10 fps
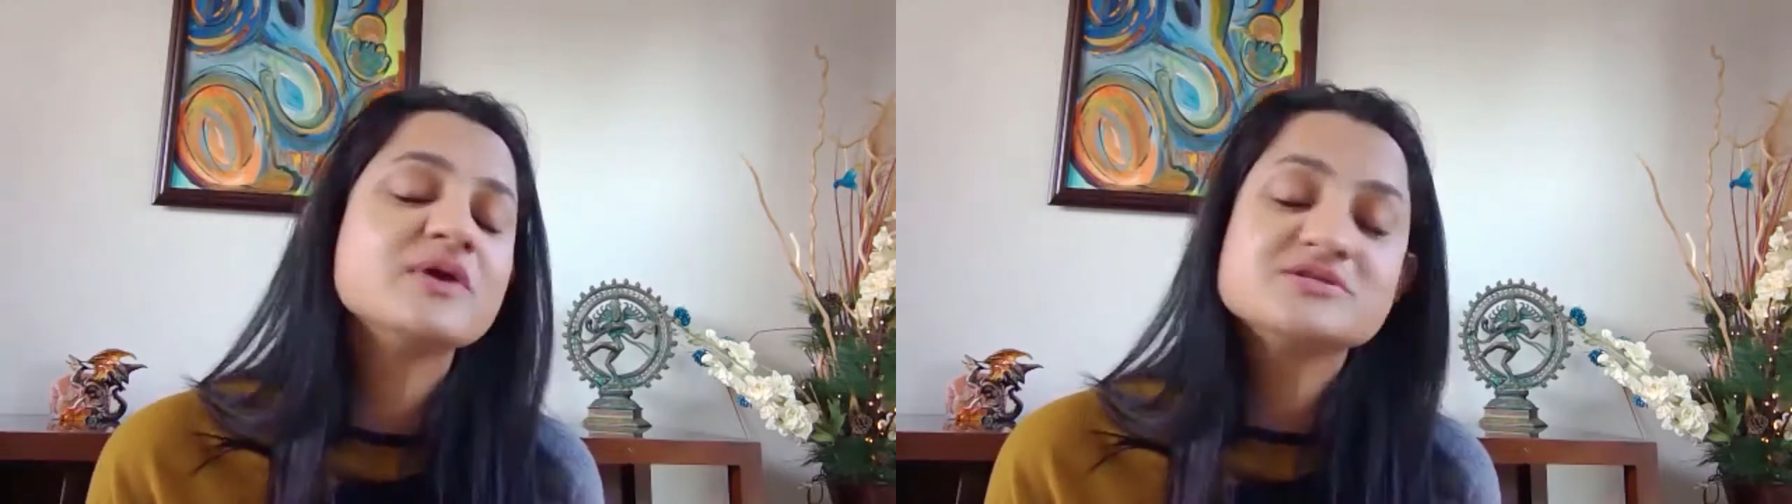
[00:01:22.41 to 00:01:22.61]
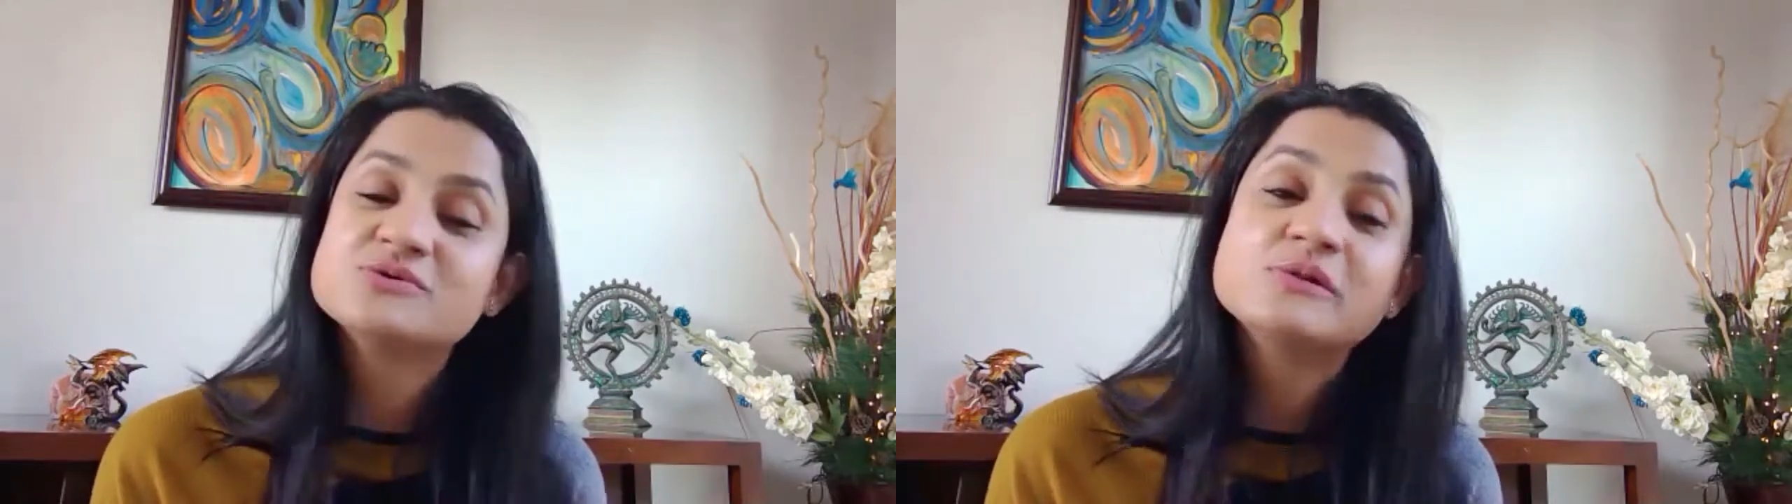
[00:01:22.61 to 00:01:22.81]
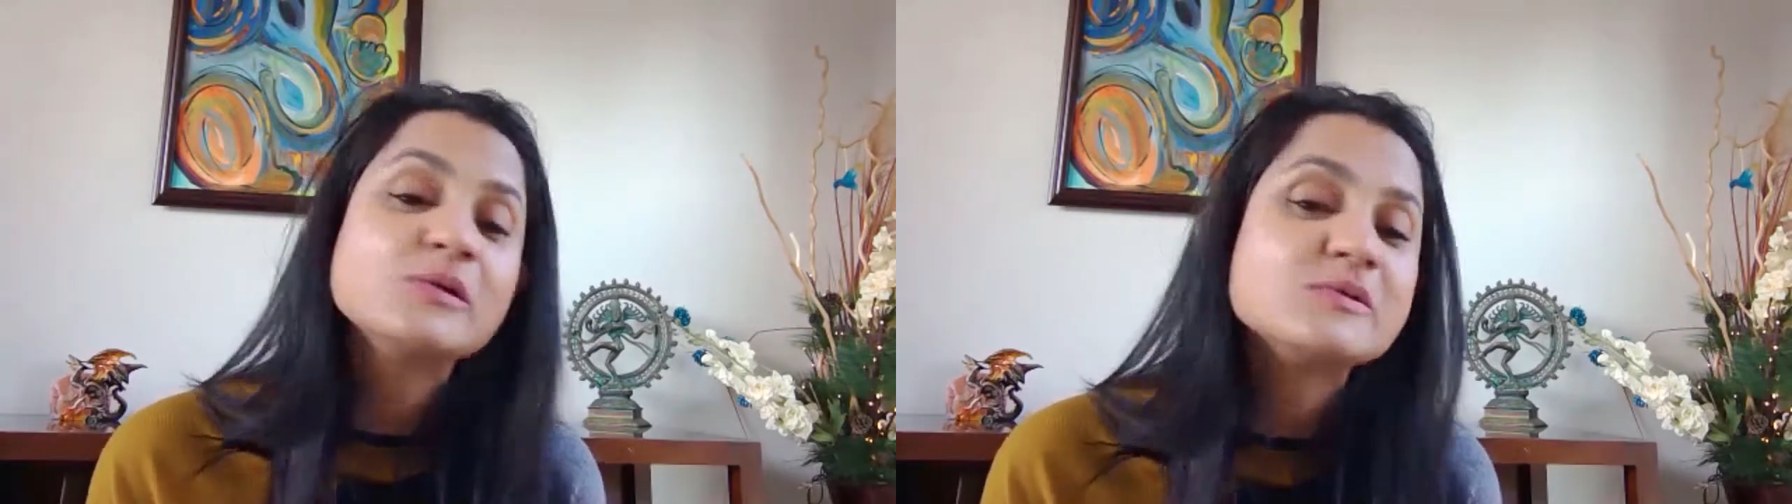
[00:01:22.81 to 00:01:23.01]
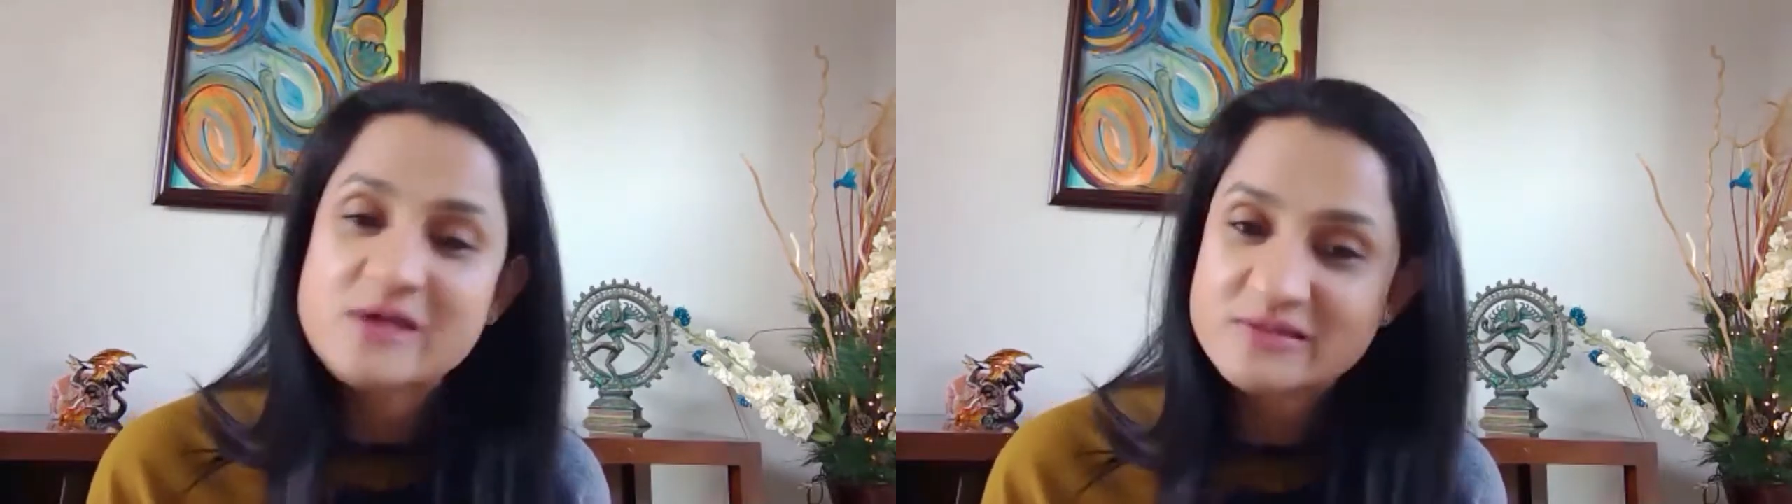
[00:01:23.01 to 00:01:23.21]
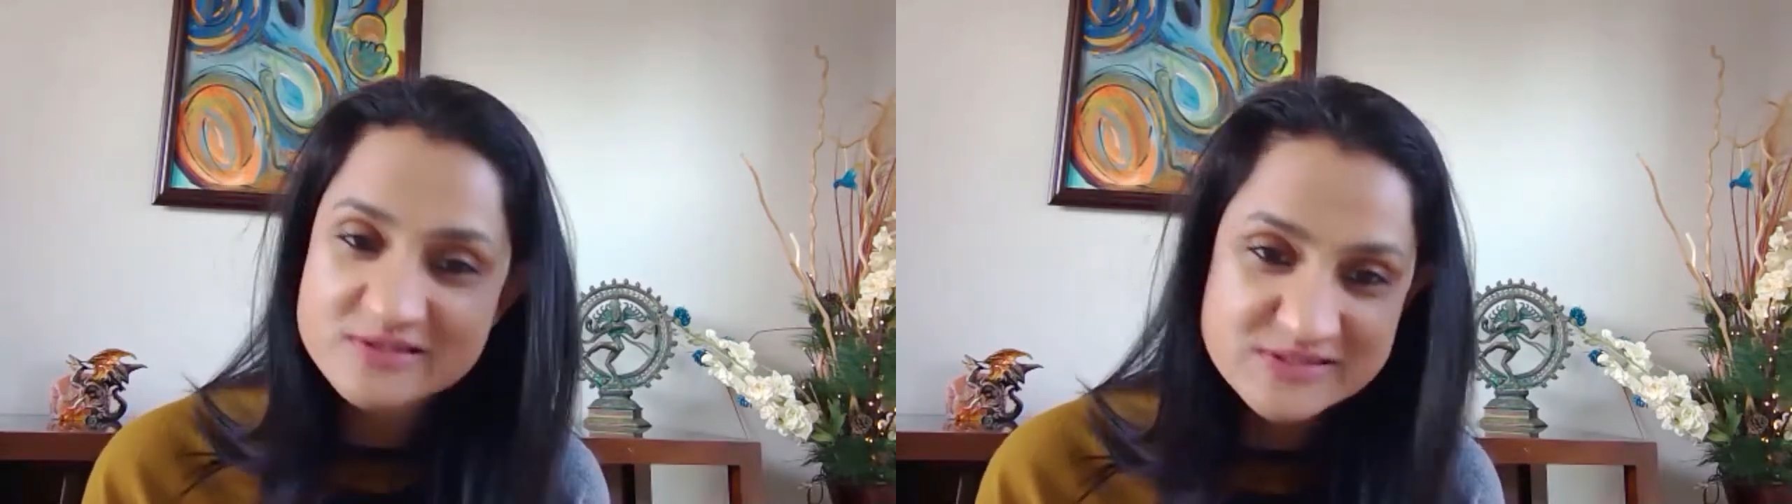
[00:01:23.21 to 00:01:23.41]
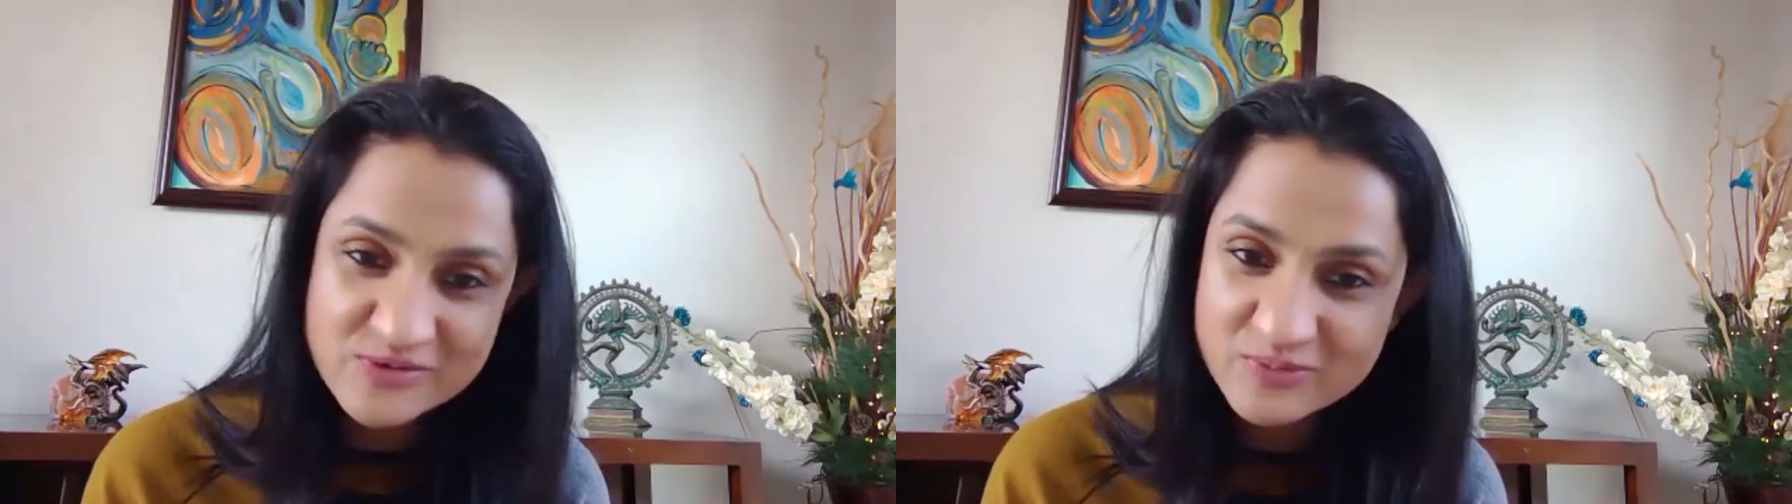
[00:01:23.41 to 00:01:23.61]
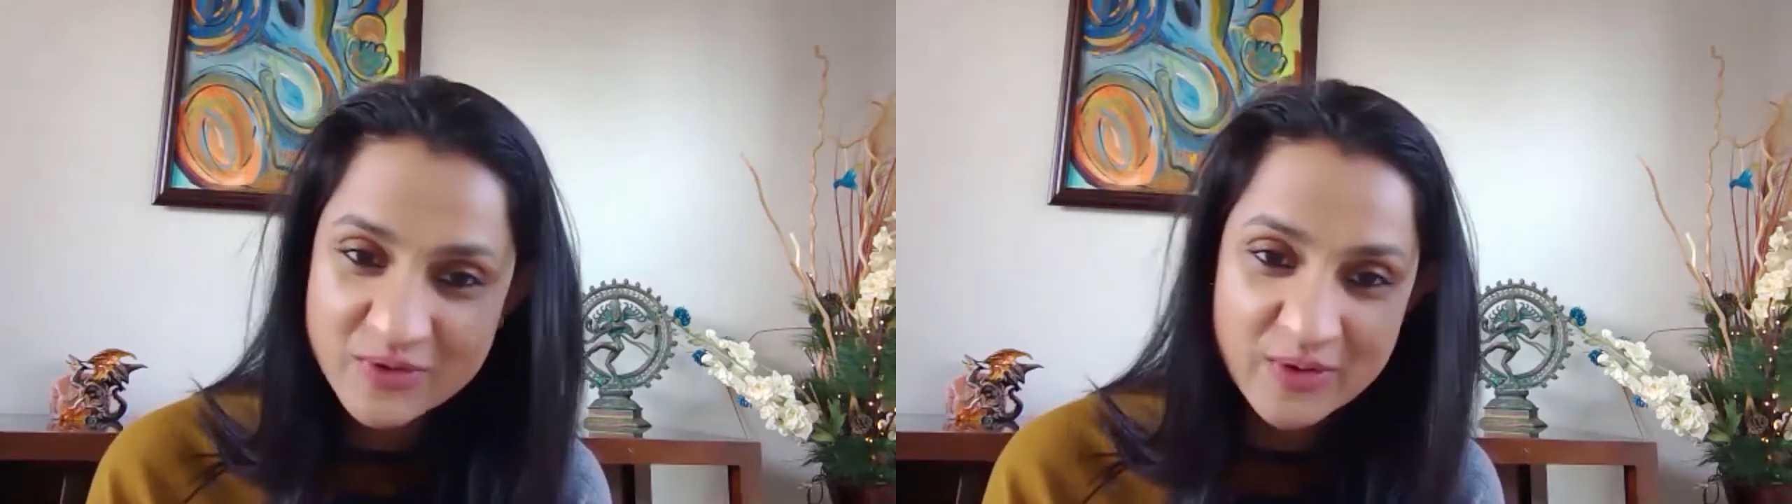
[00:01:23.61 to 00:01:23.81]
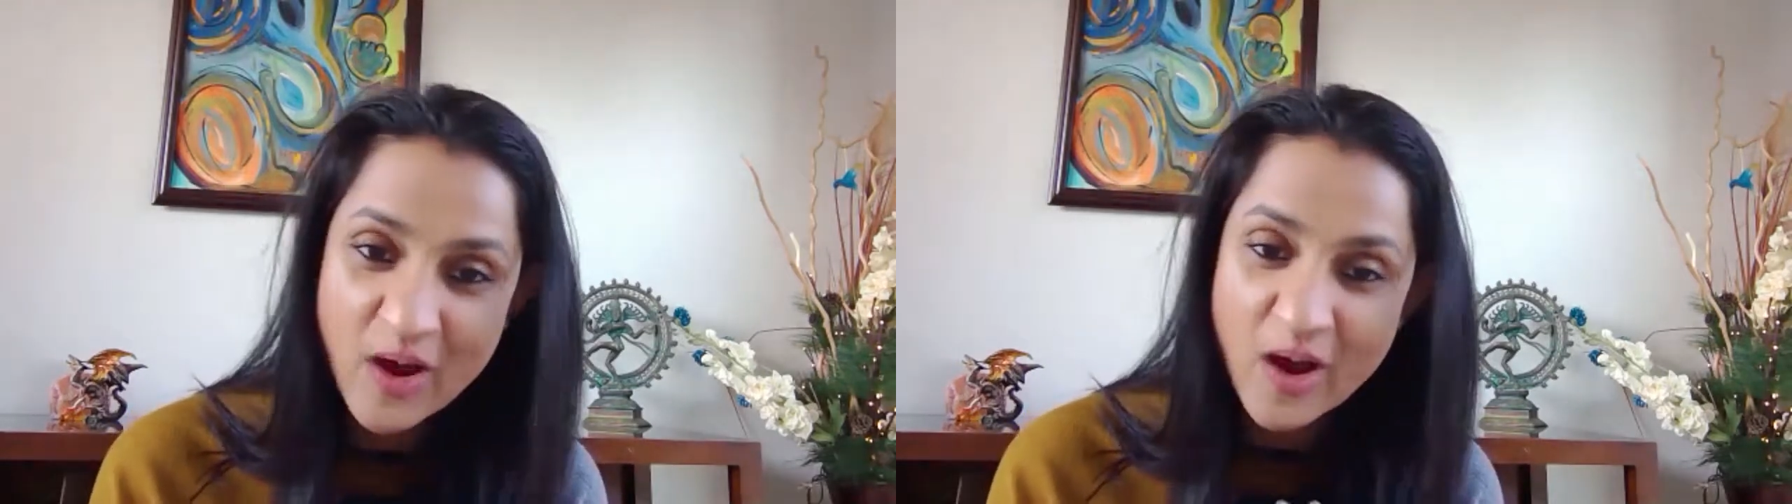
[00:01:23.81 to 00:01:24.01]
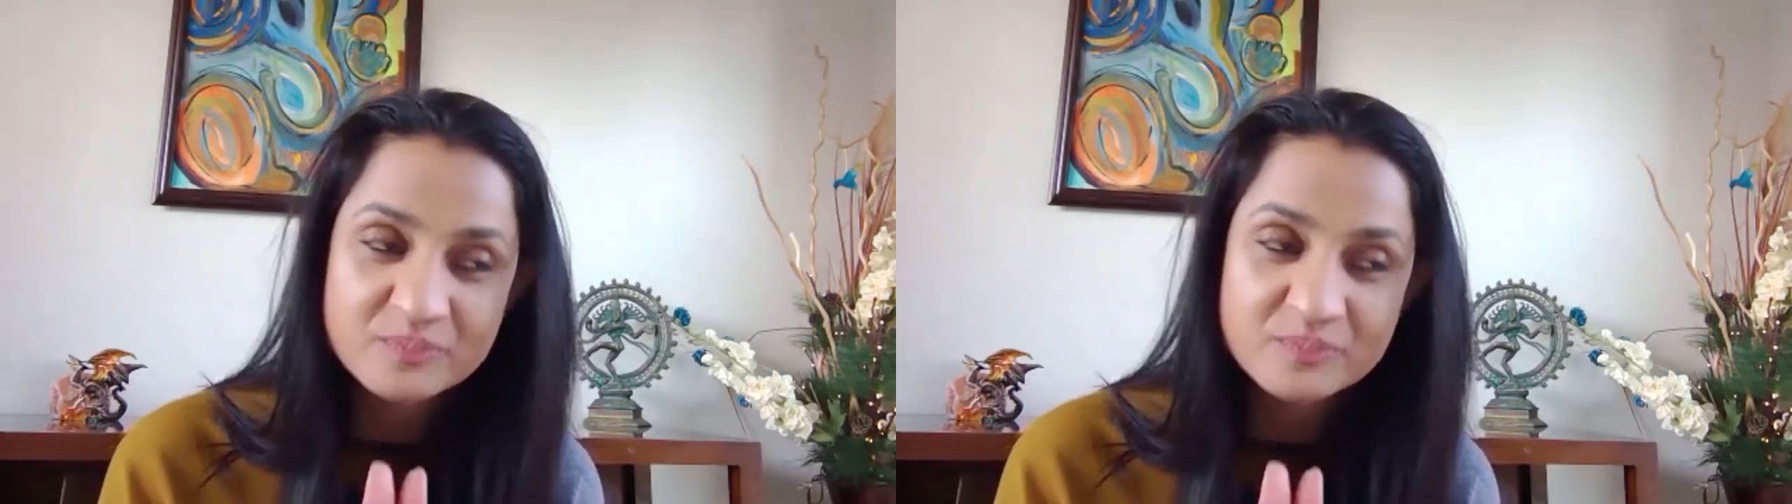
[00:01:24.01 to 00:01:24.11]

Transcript: to close on this home or not,